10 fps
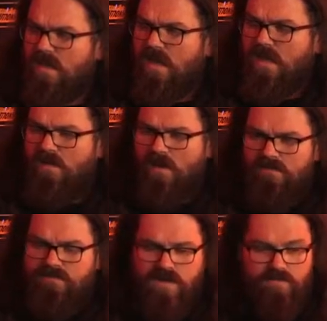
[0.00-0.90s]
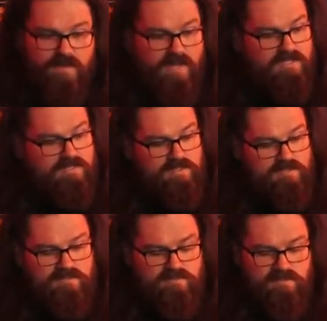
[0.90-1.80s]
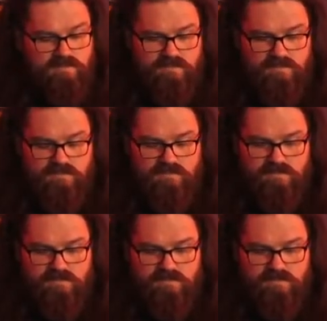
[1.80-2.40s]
And and fair play to the uh,